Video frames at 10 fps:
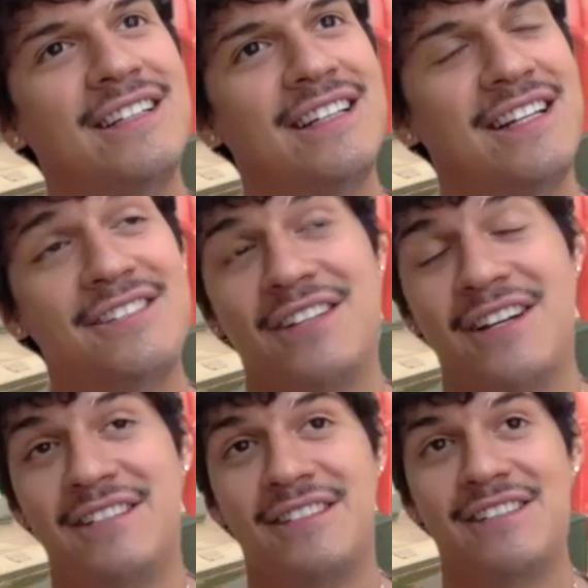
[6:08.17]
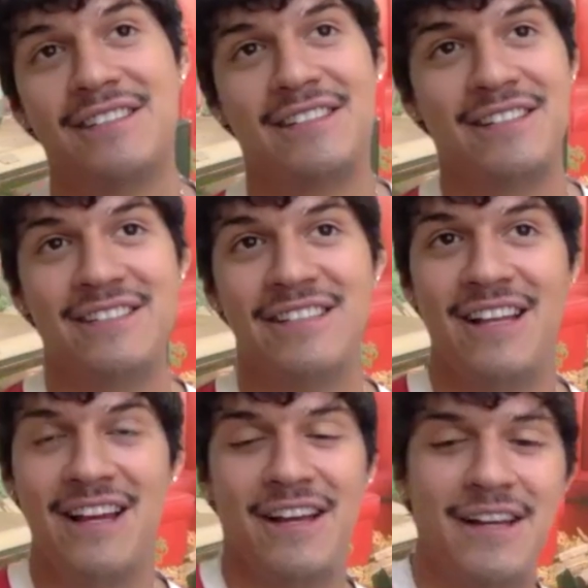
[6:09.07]
There's tons. There's a
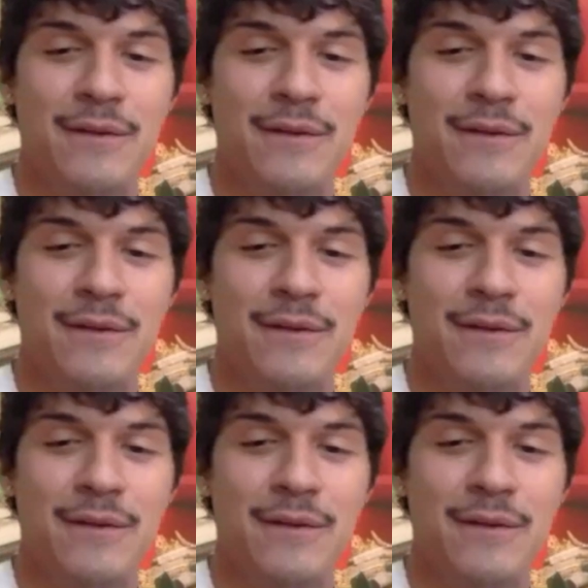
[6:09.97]
lot.